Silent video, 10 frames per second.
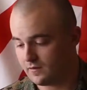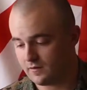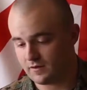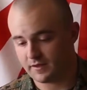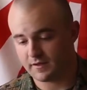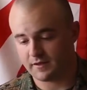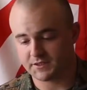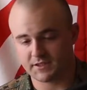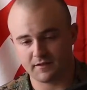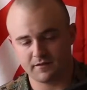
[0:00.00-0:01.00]
and I can
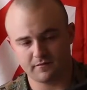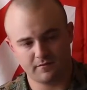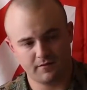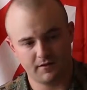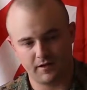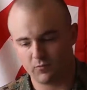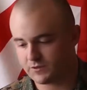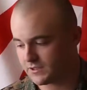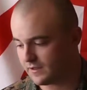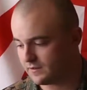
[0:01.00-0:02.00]
extend it, and
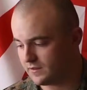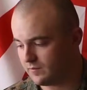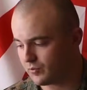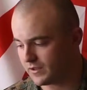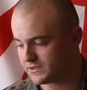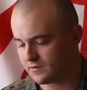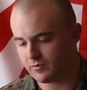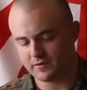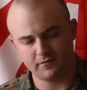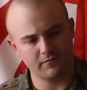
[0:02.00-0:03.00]
once I depress the
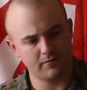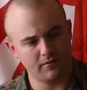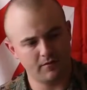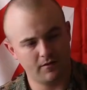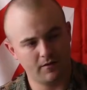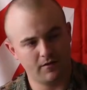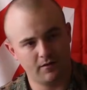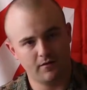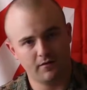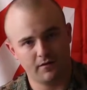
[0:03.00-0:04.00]
button,
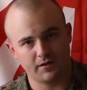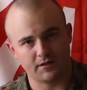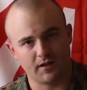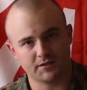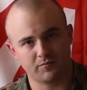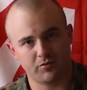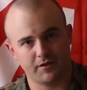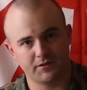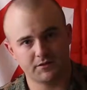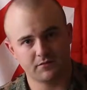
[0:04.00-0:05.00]
it locks in
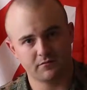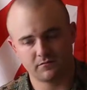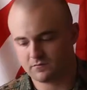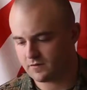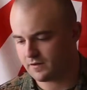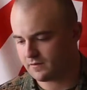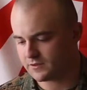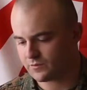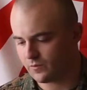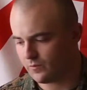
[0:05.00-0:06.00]
place, right?
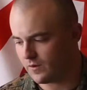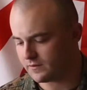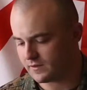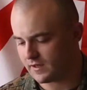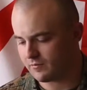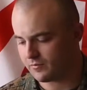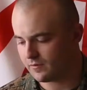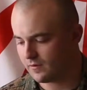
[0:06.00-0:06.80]
That's what we want to happen.